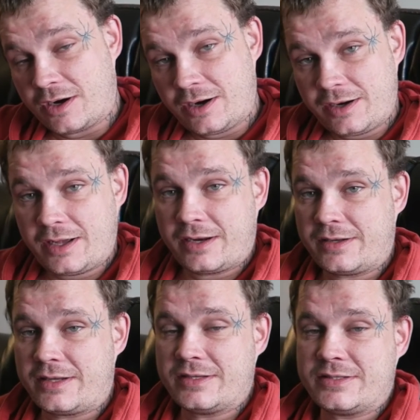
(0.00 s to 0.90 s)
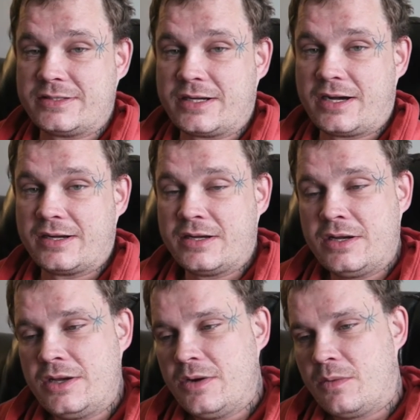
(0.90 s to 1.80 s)
cart and his uh,
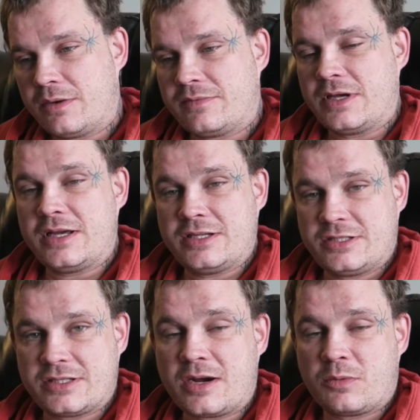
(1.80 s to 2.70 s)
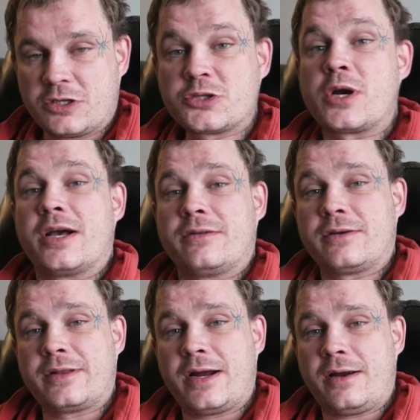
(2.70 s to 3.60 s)
one of his uh, one
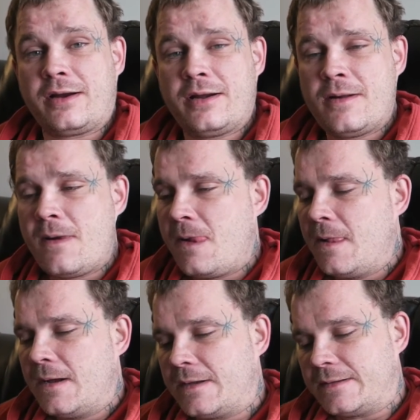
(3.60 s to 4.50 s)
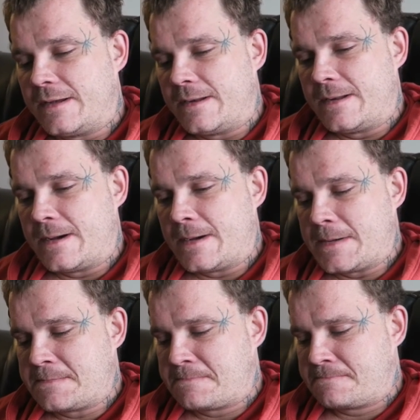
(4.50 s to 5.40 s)
trailer there, and then
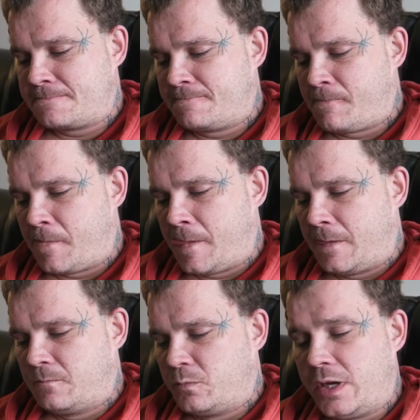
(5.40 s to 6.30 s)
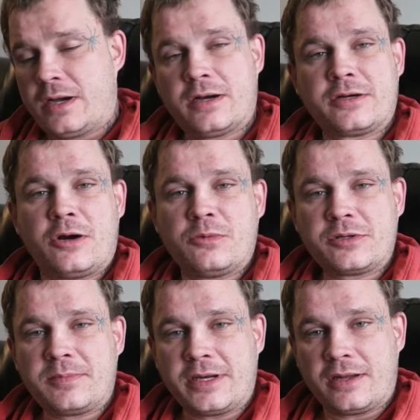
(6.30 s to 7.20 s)
yeah, hung out
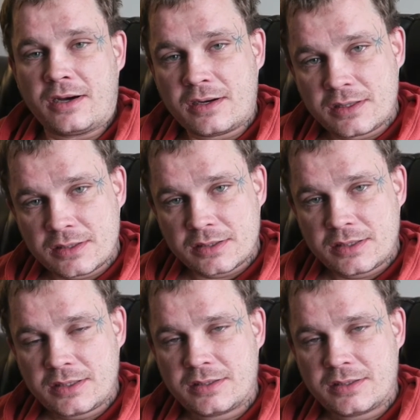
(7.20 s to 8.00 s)
with my dog.